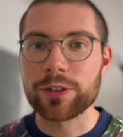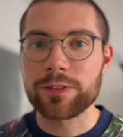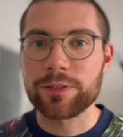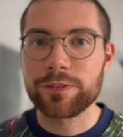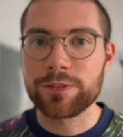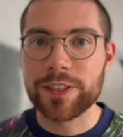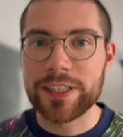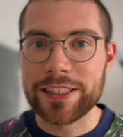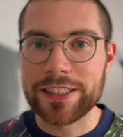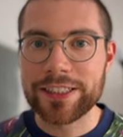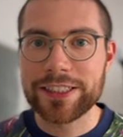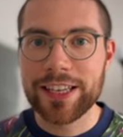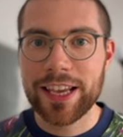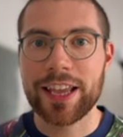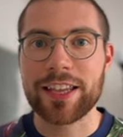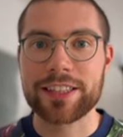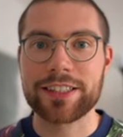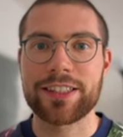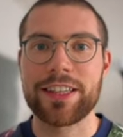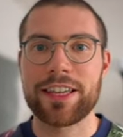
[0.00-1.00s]

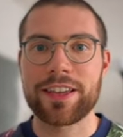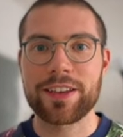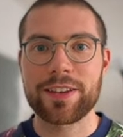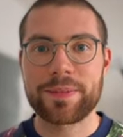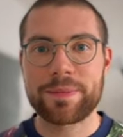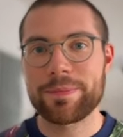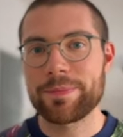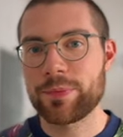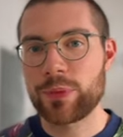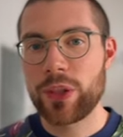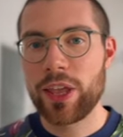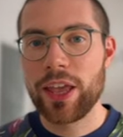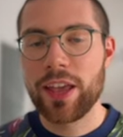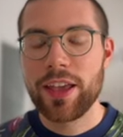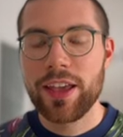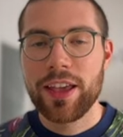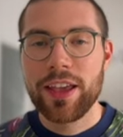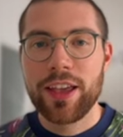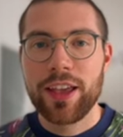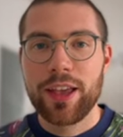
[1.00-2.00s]
fantastic.
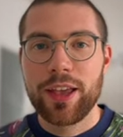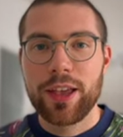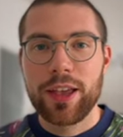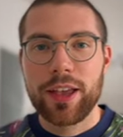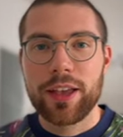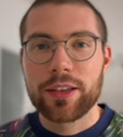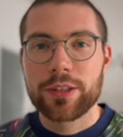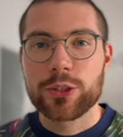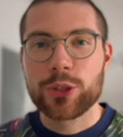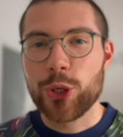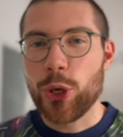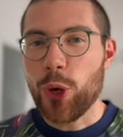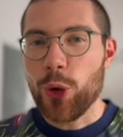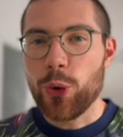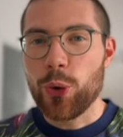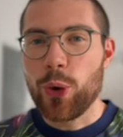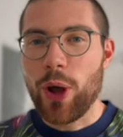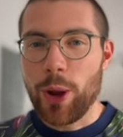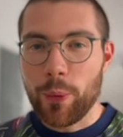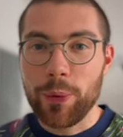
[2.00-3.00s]

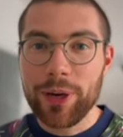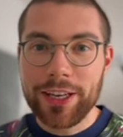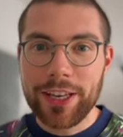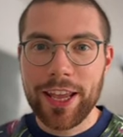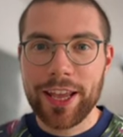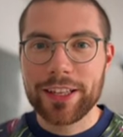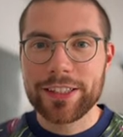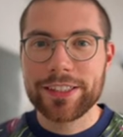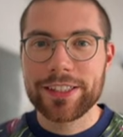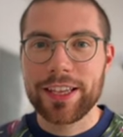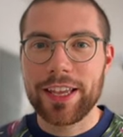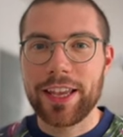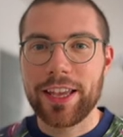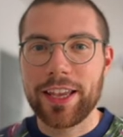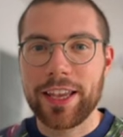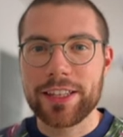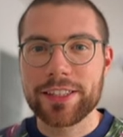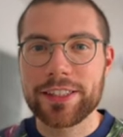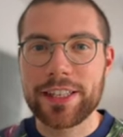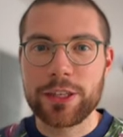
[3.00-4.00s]
So I went ahead
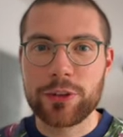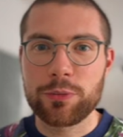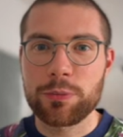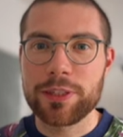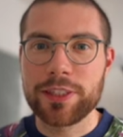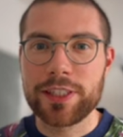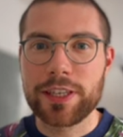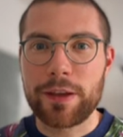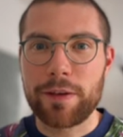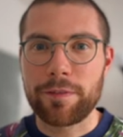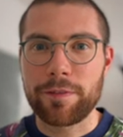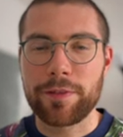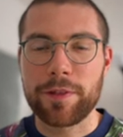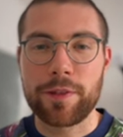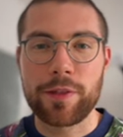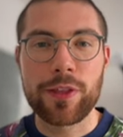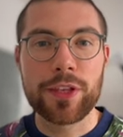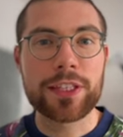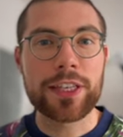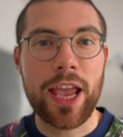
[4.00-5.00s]
and said to myself,
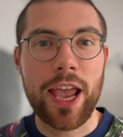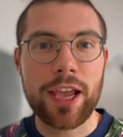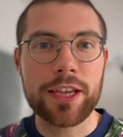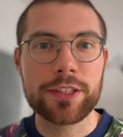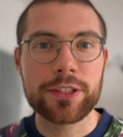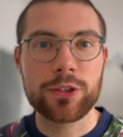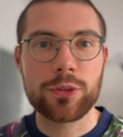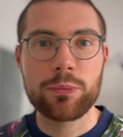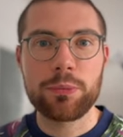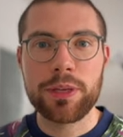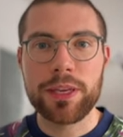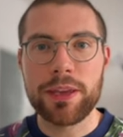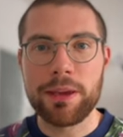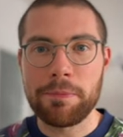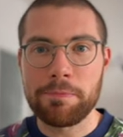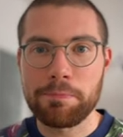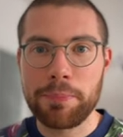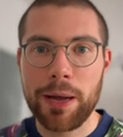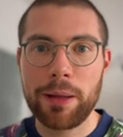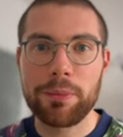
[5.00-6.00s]
this has to be a
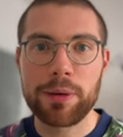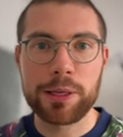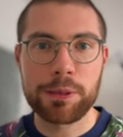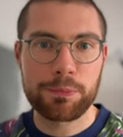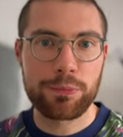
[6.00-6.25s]
public